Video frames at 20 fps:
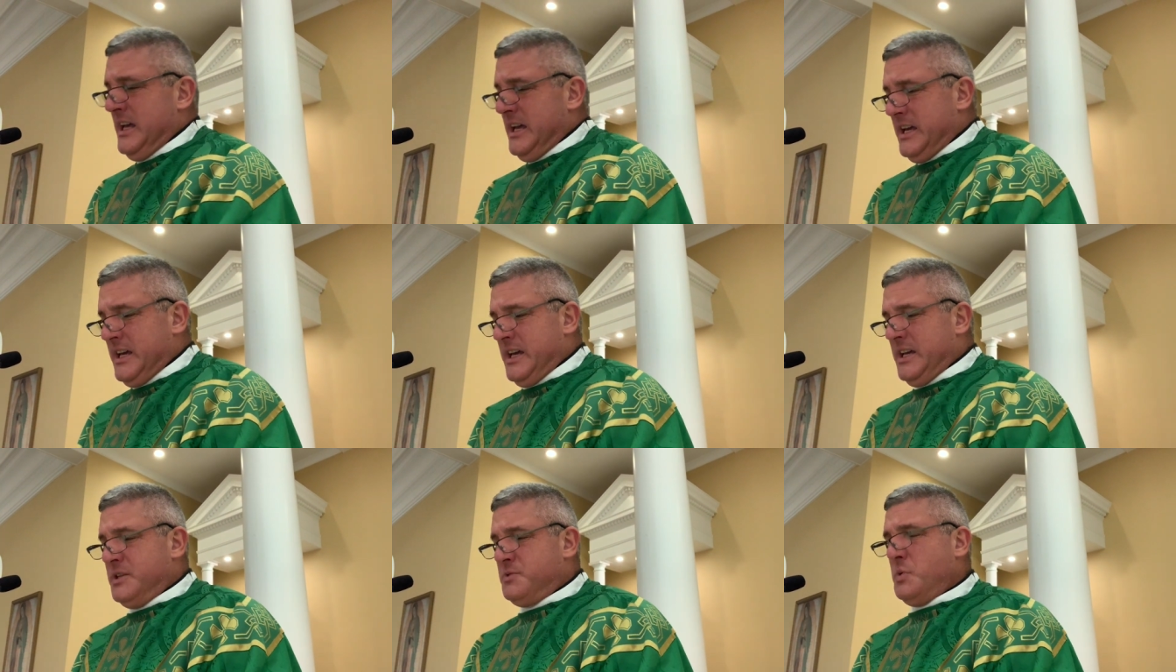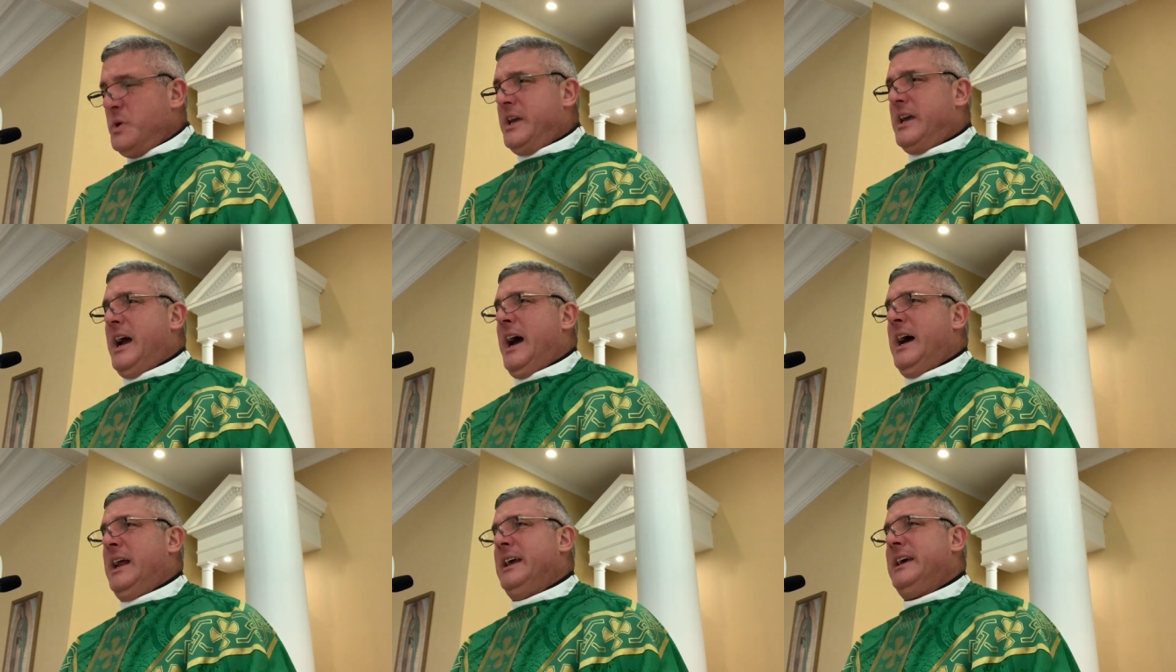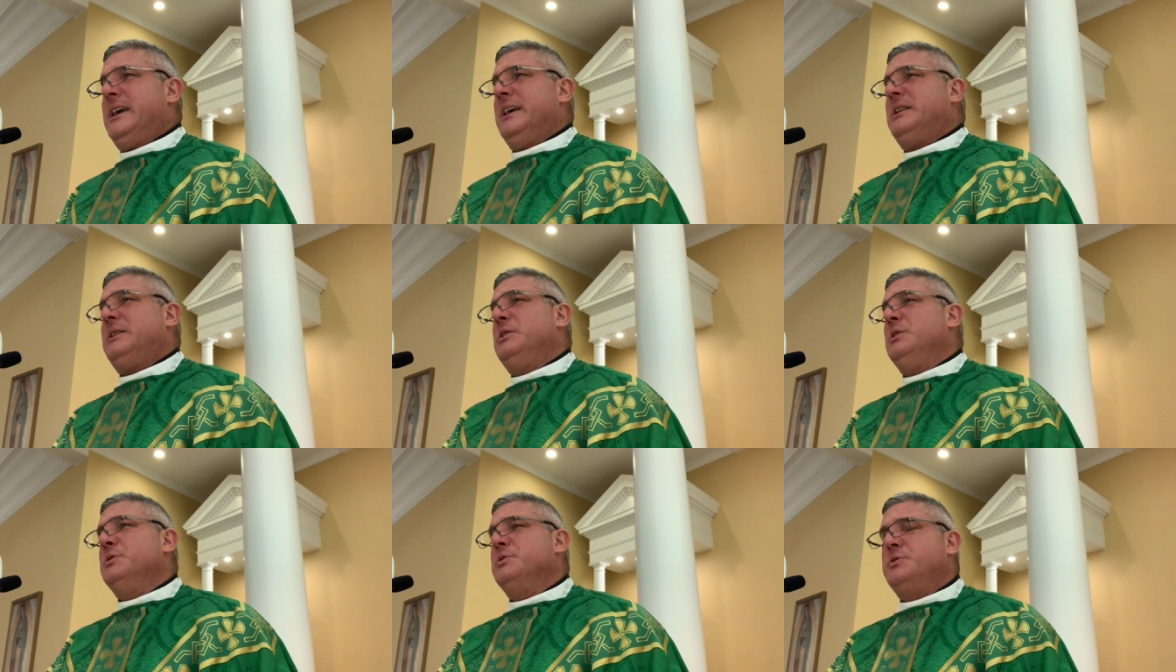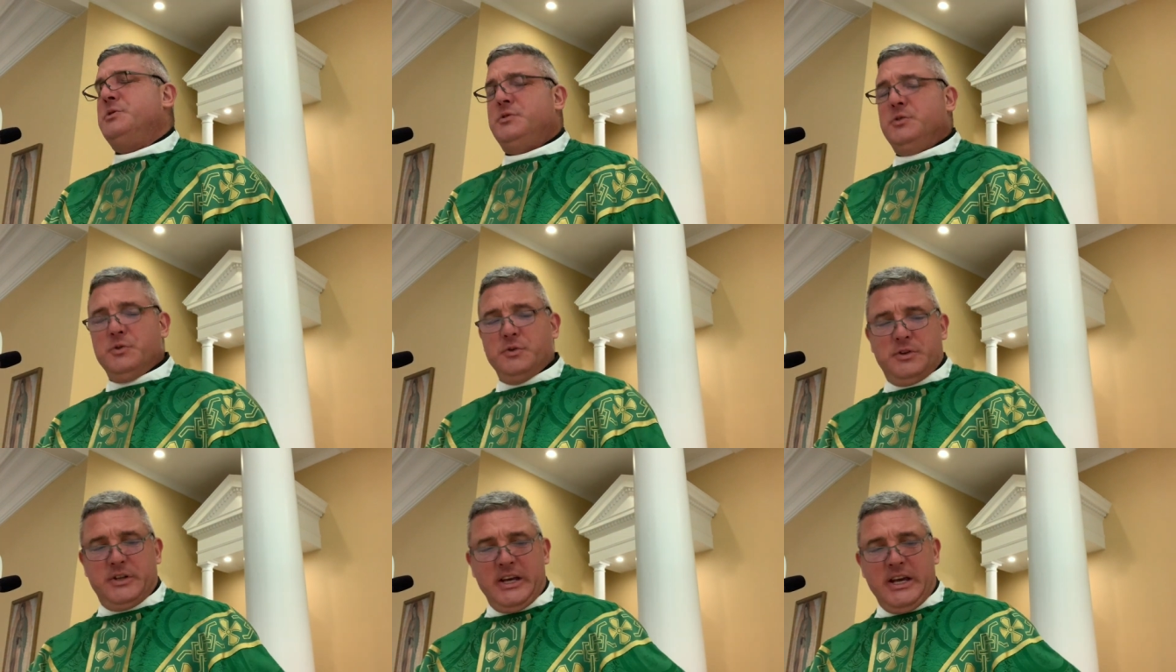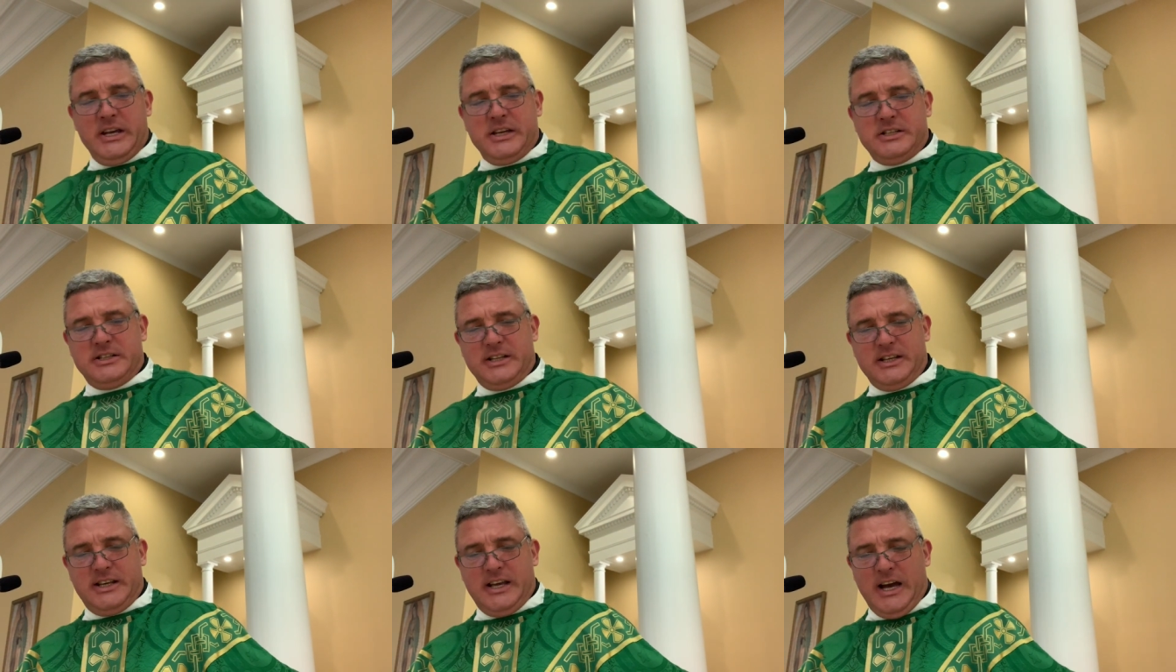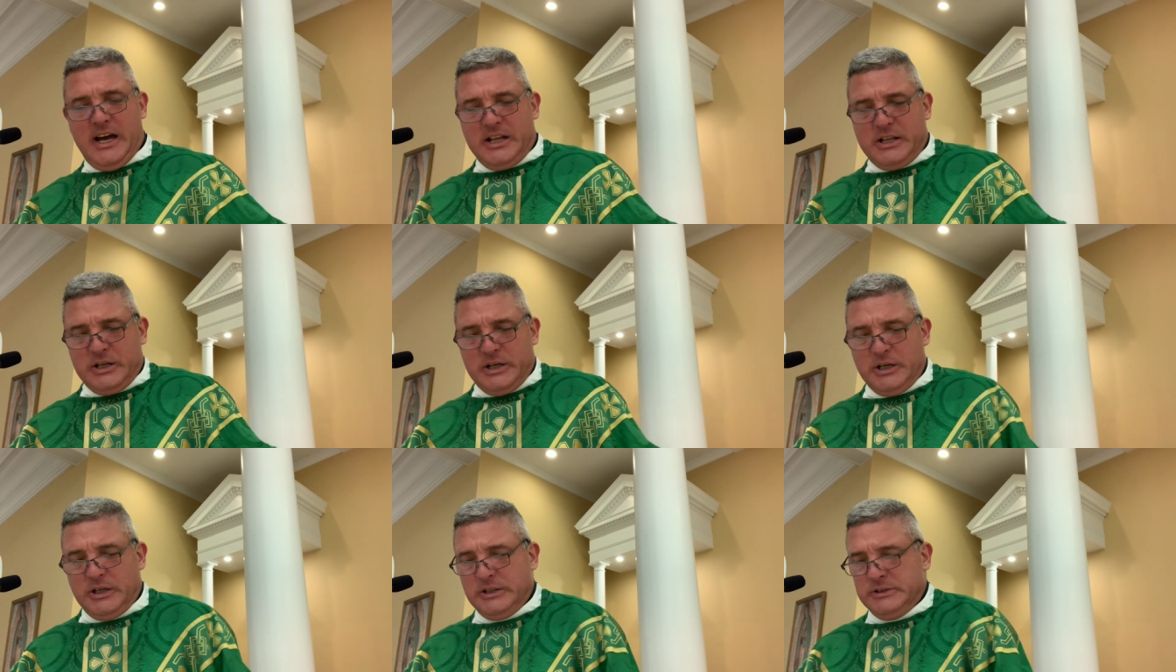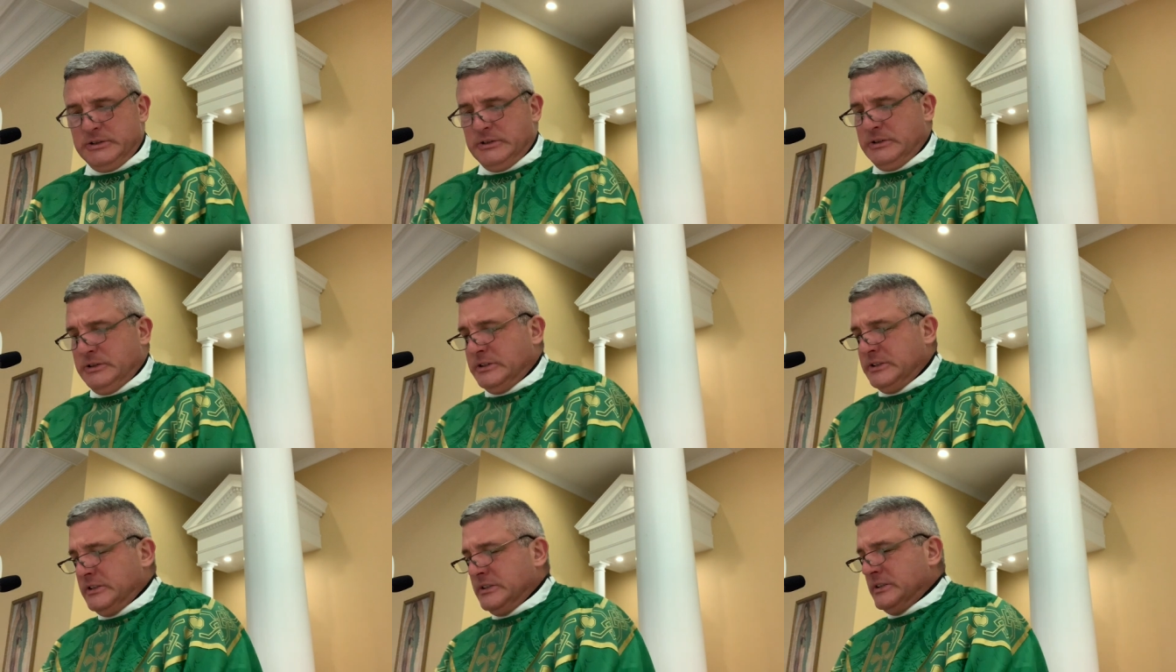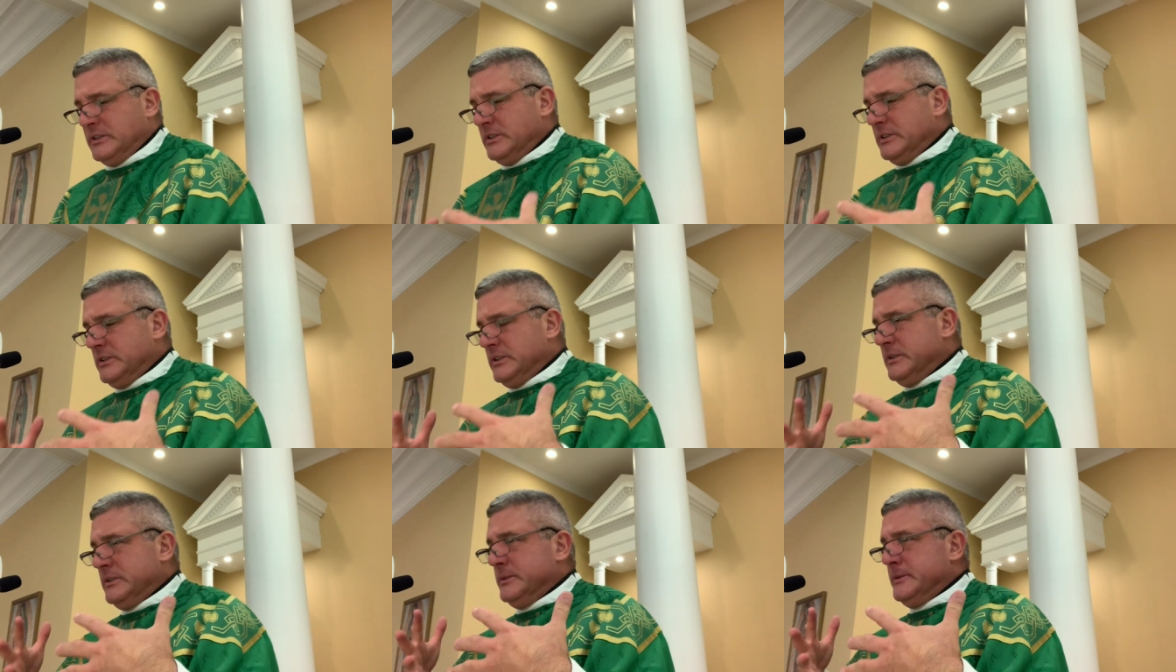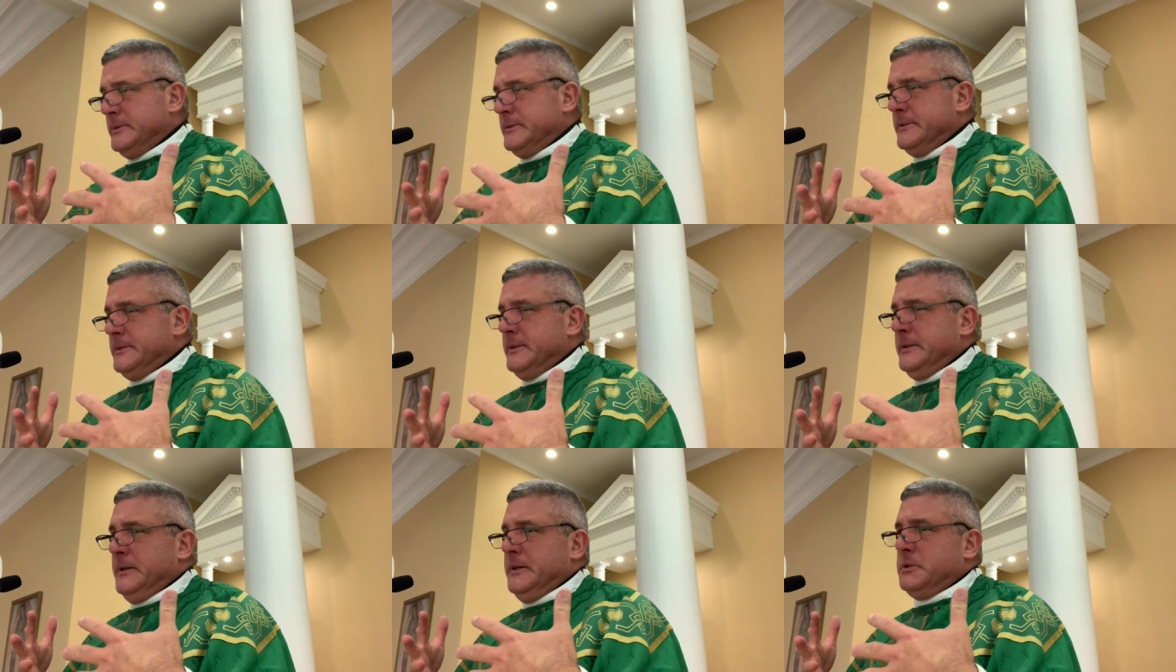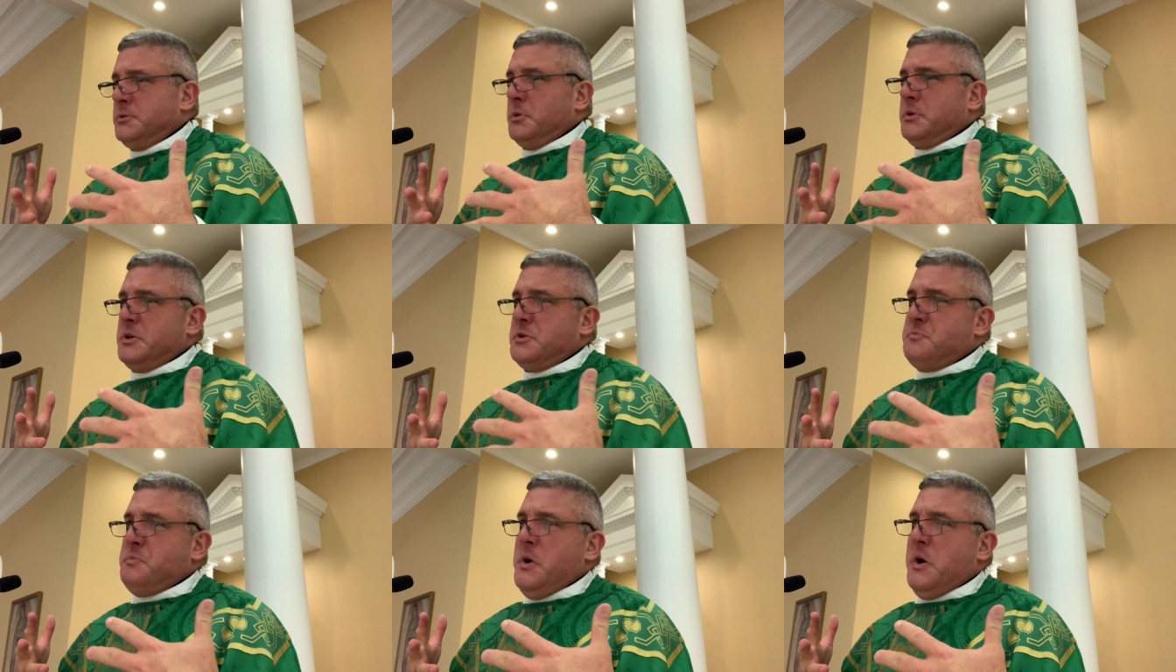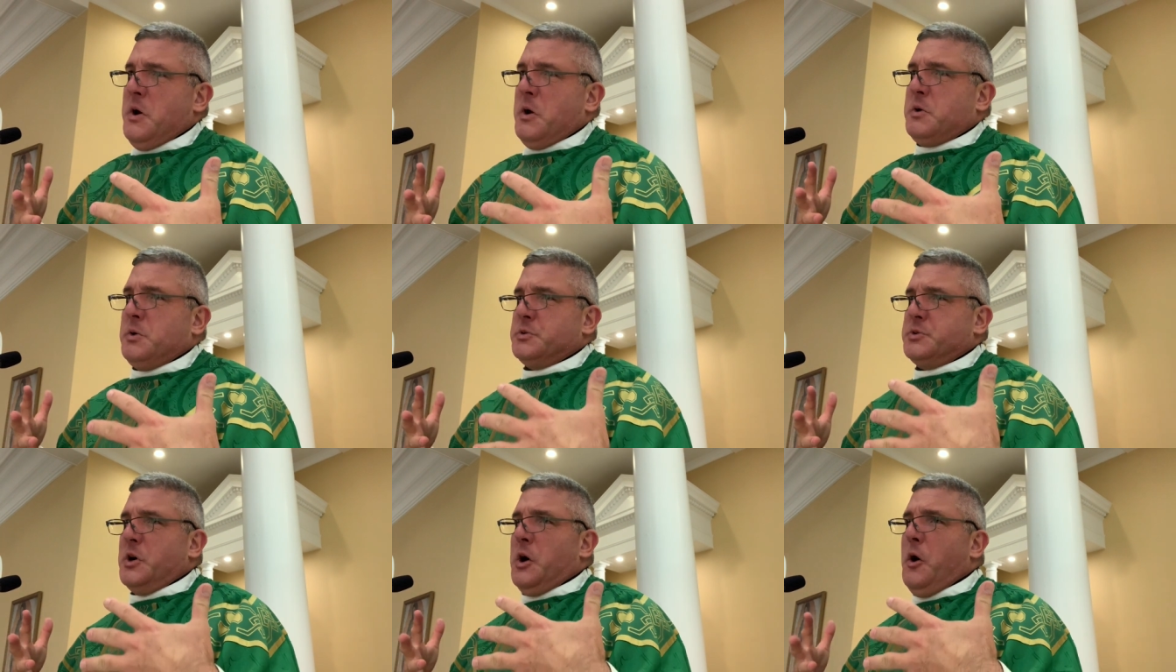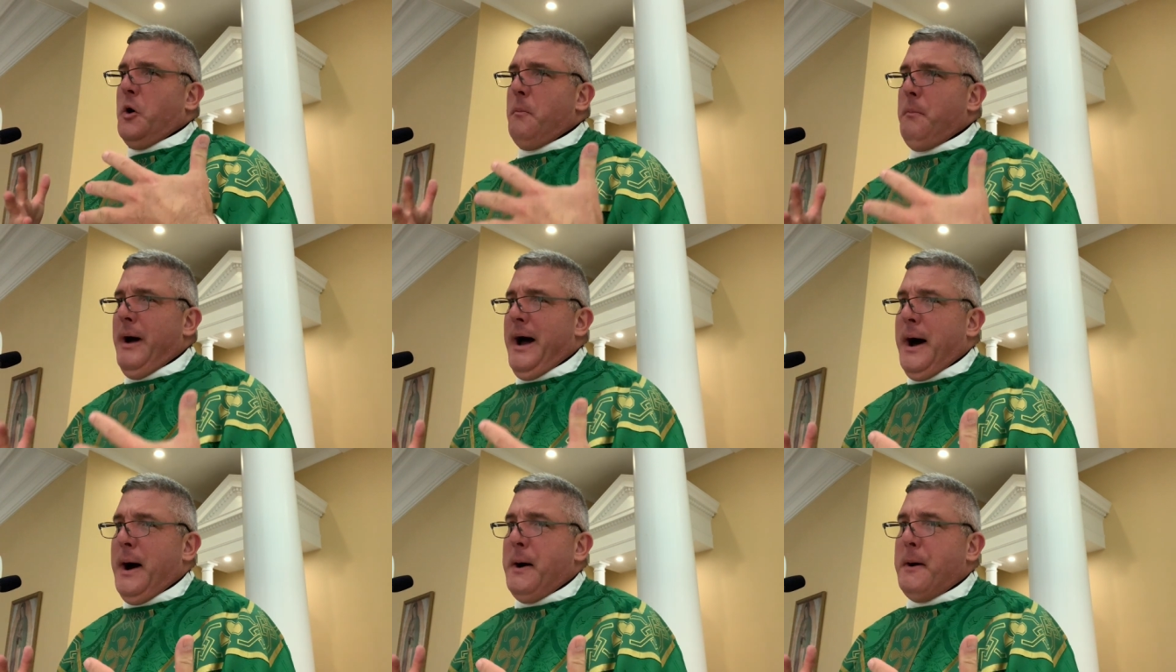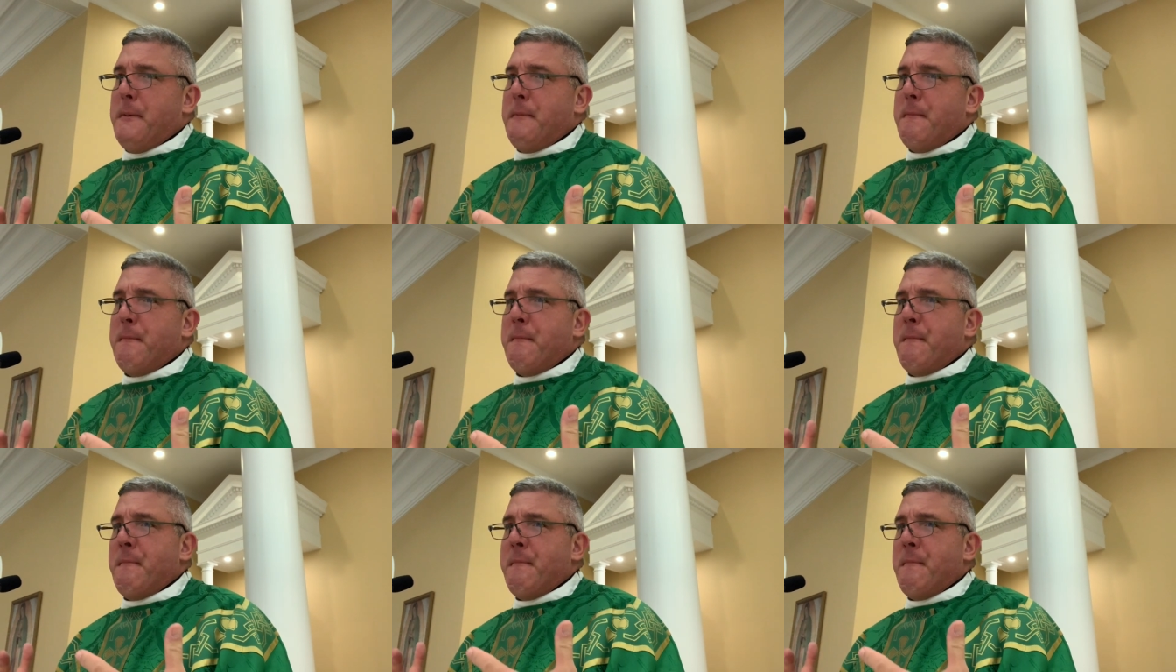Is we got to get those two things together. That's what this miracle is all about.